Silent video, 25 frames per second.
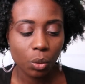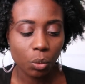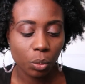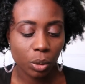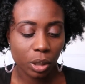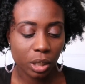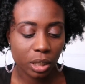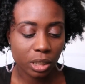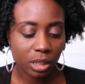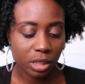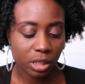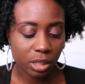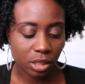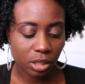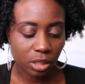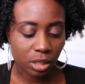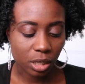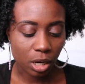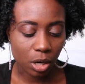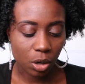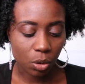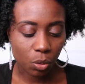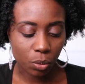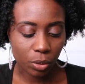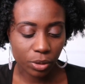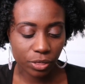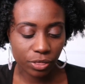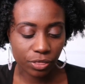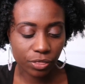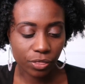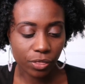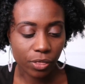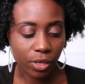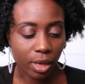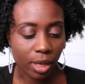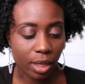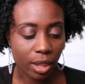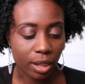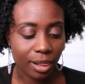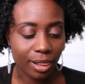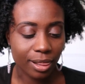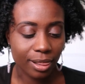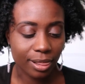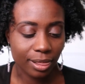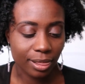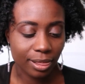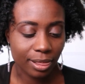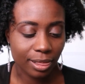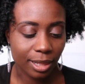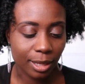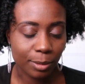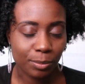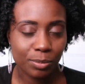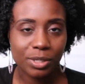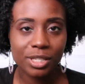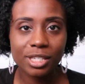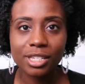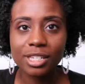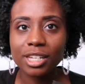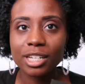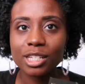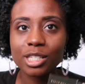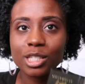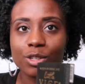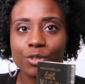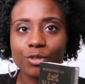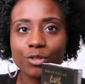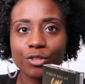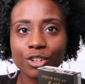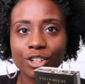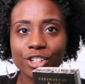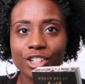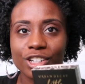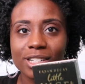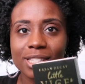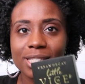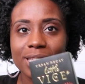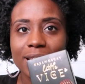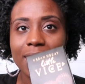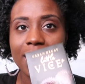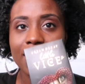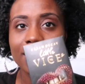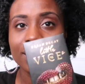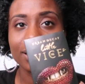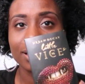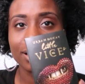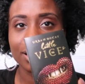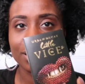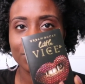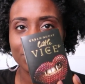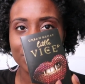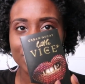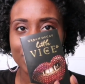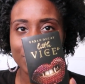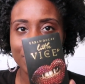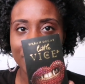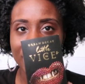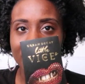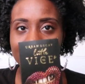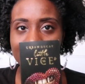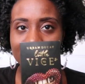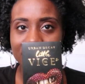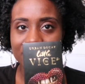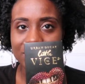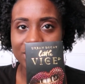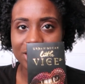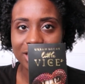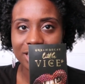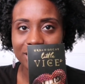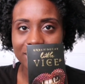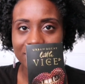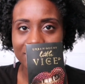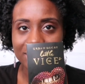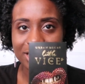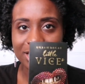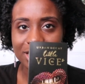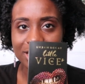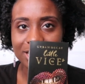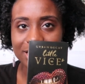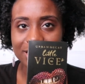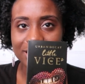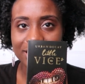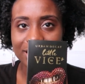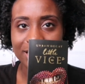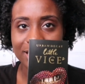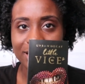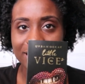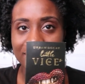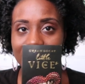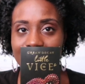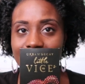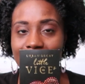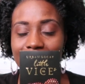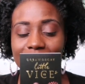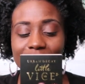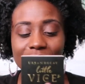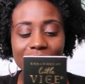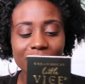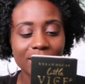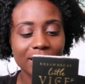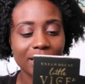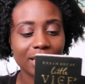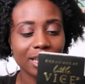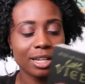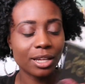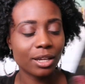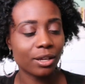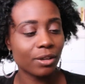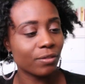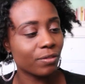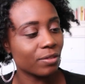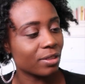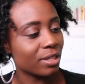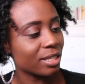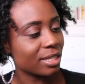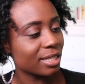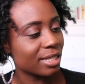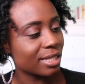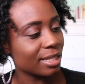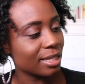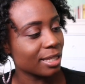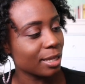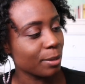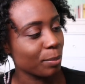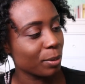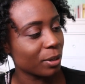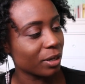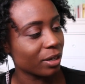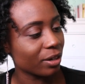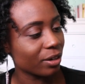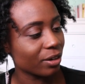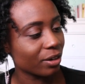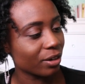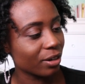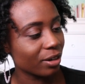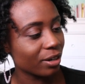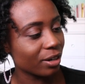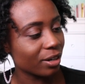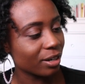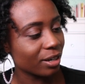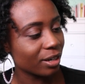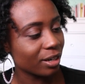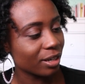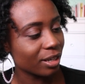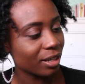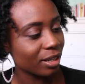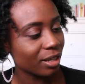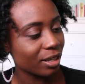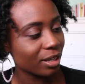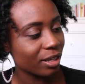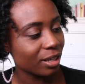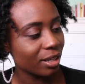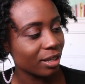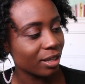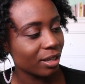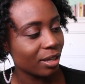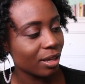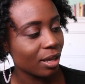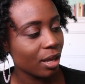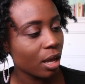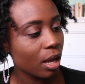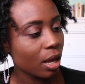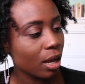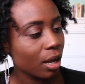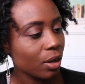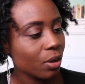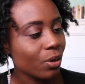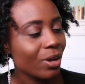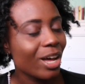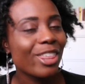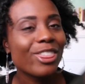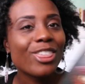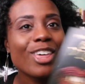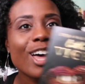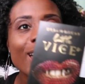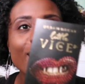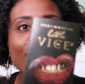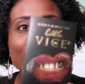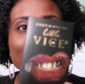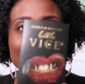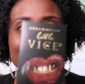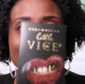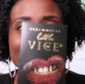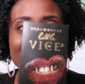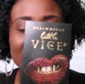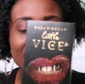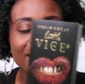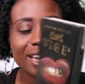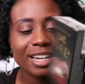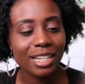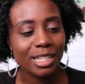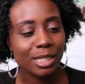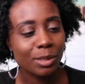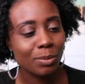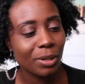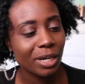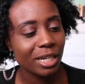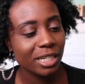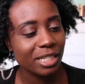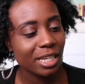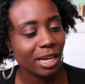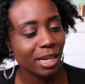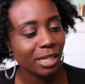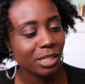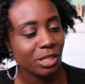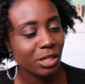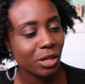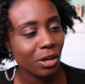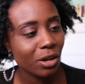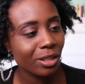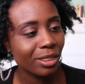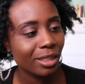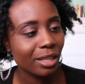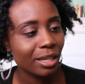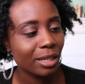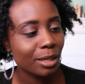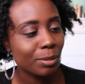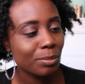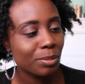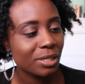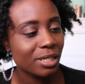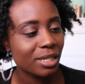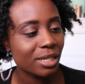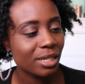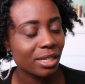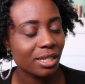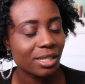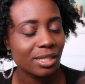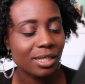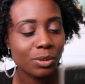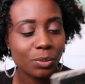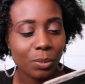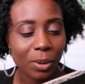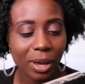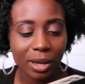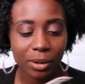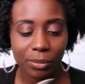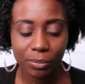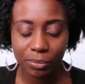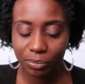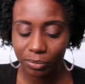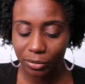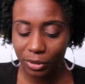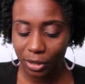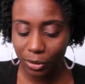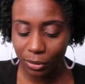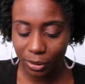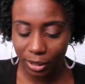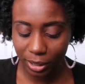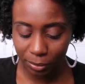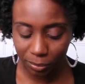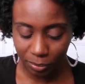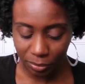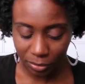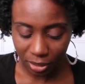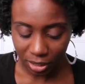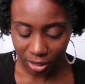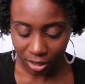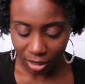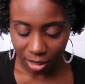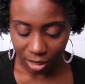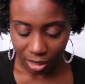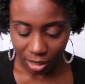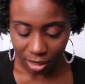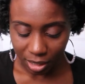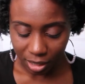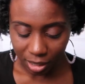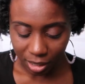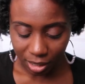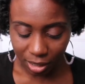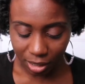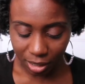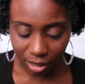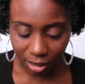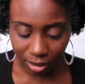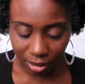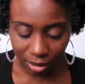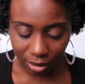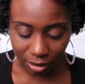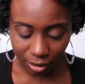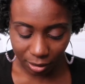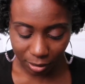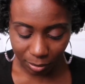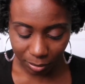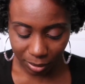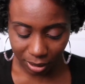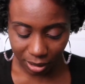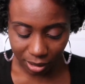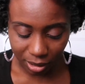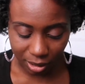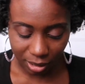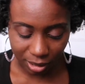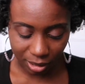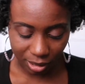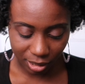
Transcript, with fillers: We're gonna start with the lipsticks first. I love this packaging, let's just say that. I just love this lip here. Oh, I thought it was studs, but it's actually all the lipsticks. Wow. Okay. Um,